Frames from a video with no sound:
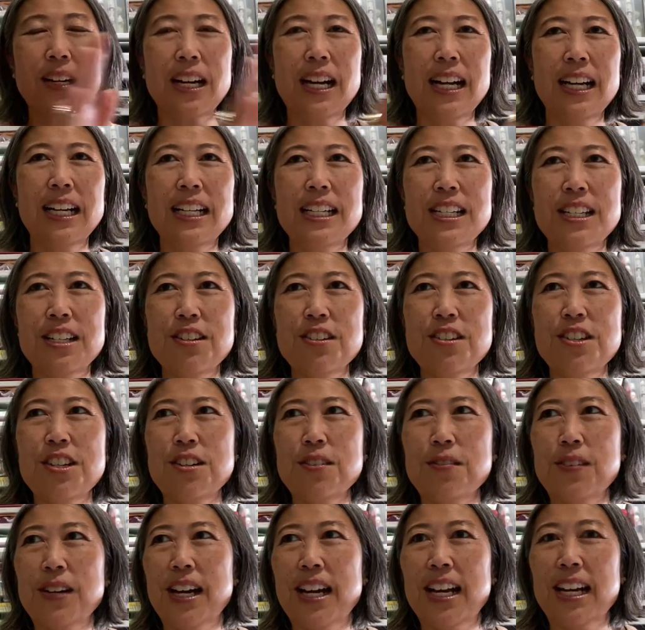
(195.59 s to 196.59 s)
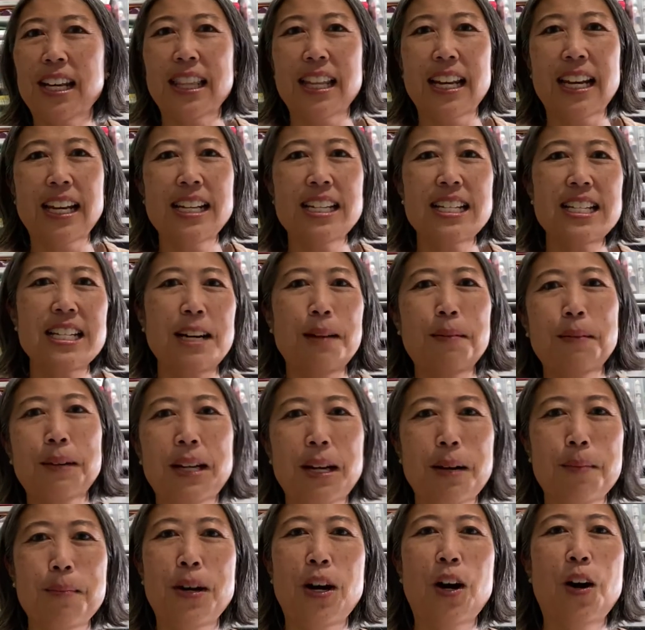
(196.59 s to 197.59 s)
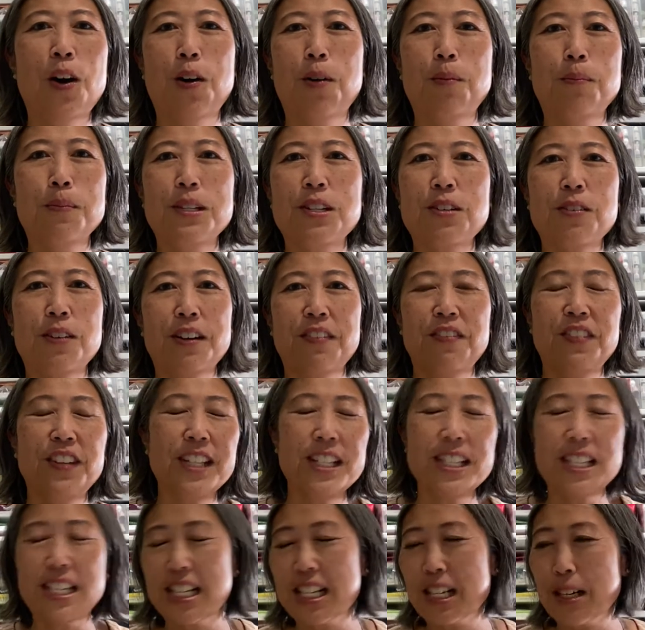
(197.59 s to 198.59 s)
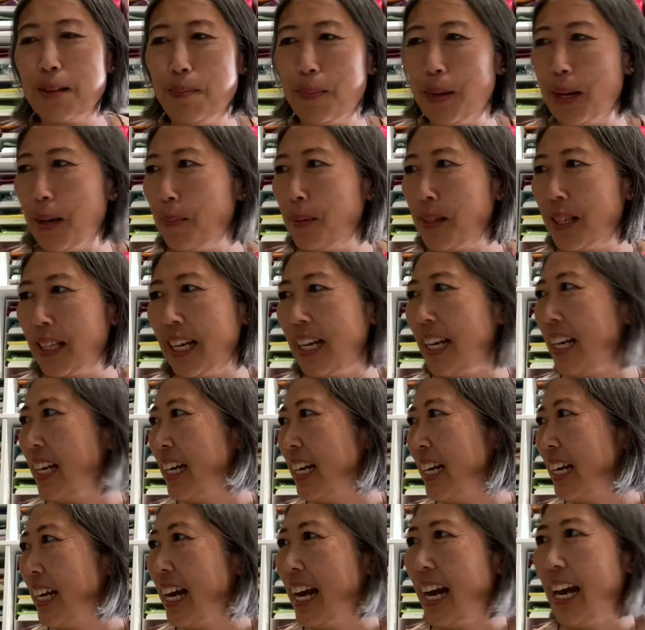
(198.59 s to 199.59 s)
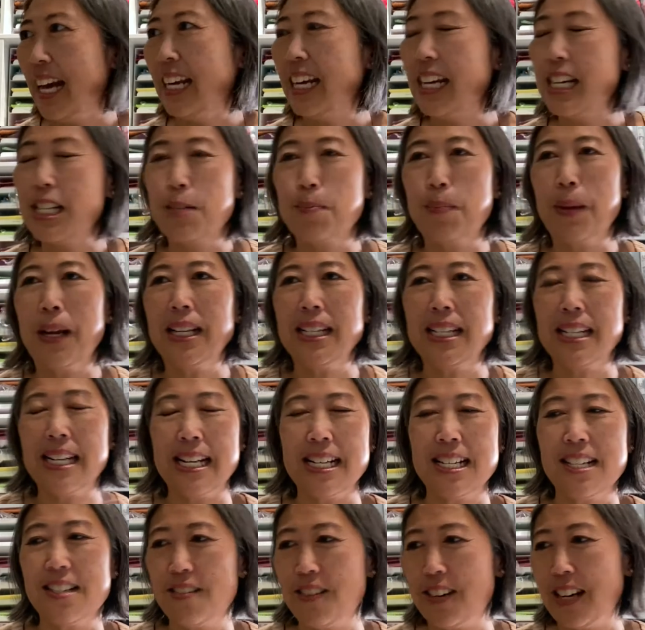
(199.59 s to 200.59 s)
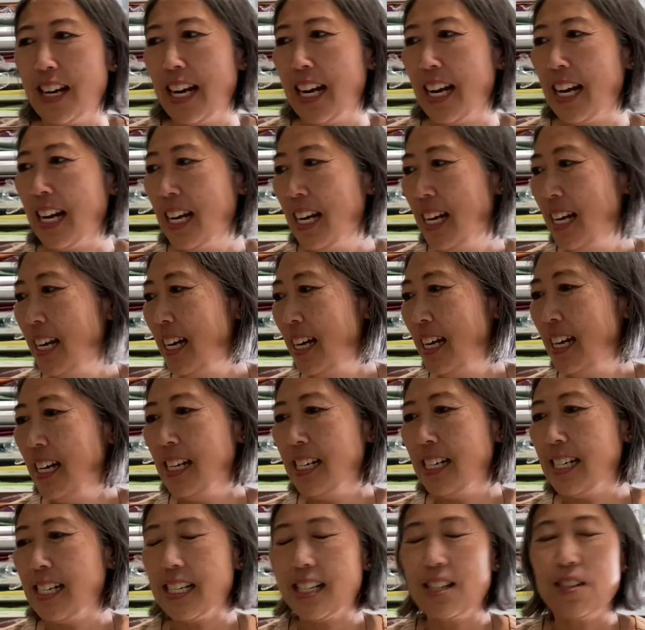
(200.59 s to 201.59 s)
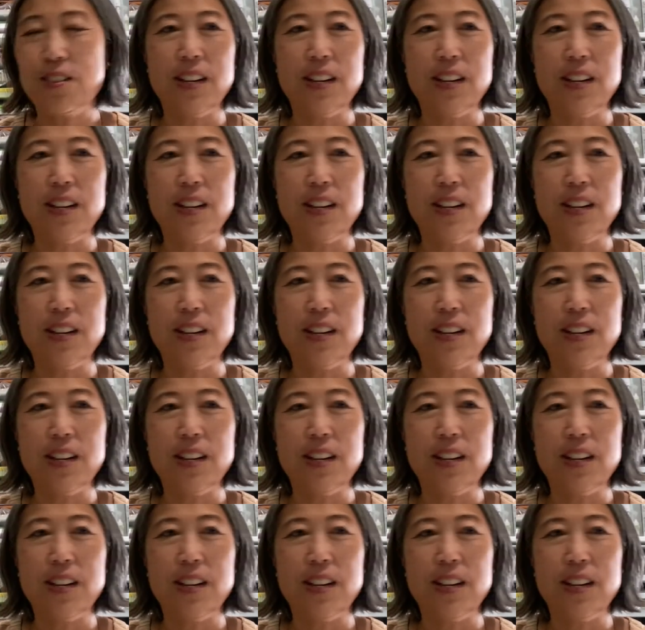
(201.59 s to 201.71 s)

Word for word: By the time you're kind of used to it, then it's time to come home. So I feel discombobulated again. I spent yesterday